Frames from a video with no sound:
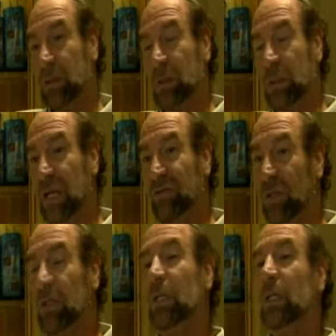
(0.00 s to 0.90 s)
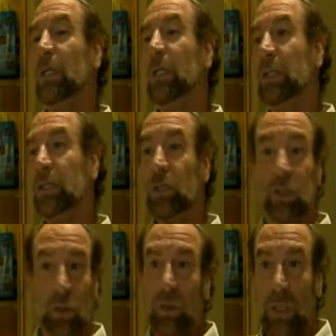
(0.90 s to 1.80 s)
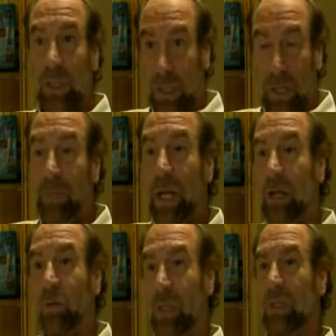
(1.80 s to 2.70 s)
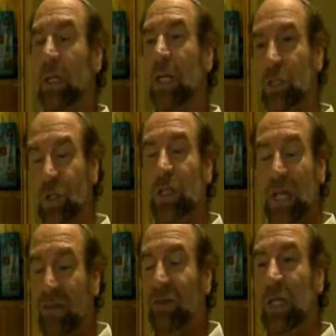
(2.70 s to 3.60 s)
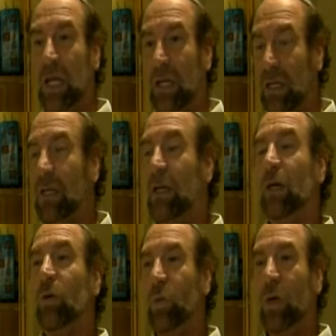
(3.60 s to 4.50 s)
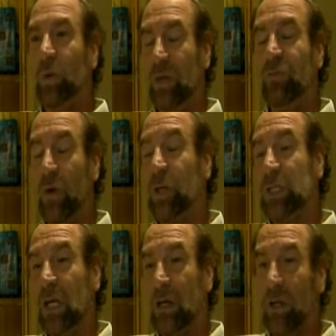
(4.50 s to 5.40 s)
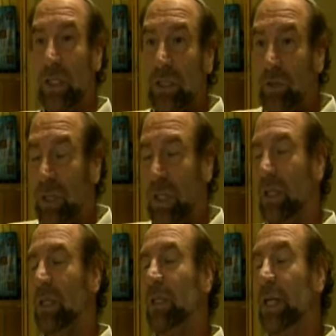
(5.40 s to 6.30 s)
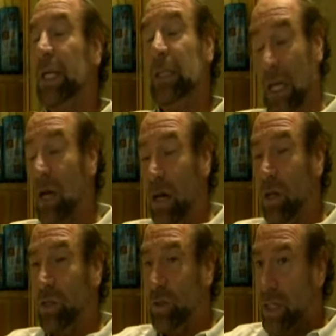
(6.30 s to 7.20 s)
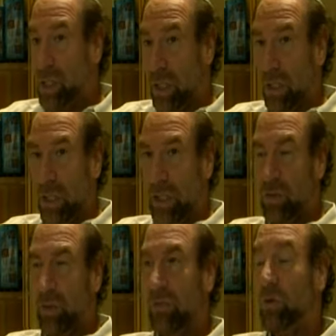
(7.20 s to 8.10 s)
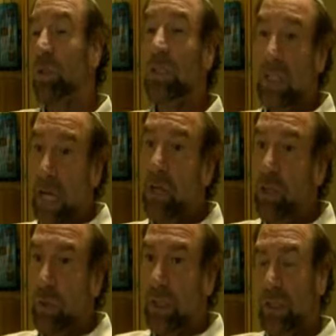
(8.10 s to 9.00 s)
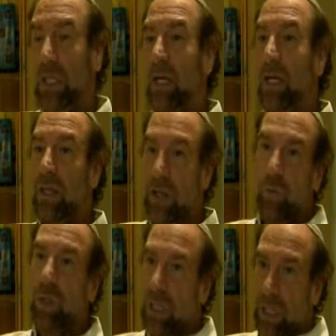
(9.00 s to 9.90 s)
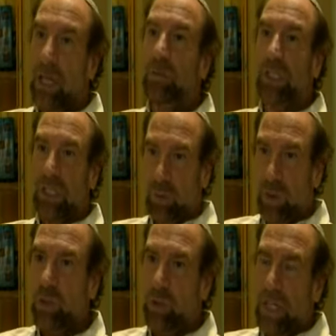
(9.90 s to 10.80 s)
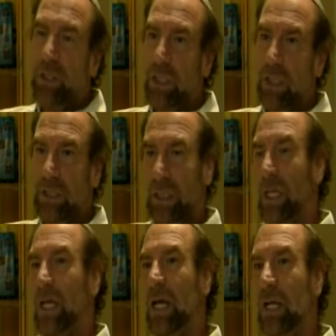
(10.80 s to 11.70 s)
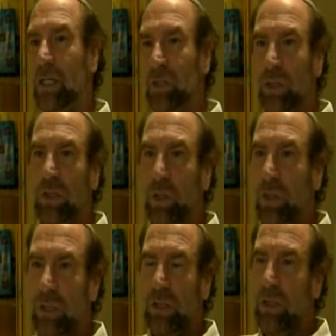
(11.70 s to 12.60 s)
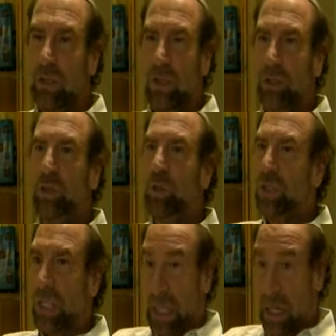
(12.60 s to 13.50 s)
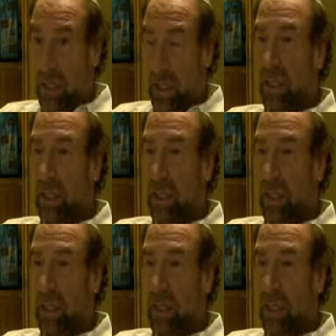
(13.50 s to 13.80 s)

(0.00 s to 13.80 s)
level is certainly a compelling one, that it's good to have a day where we focus on our history and on our tragic history. Of course, the danger is that one can get obsessed with the tragedies and it can just turn into a Jewish identity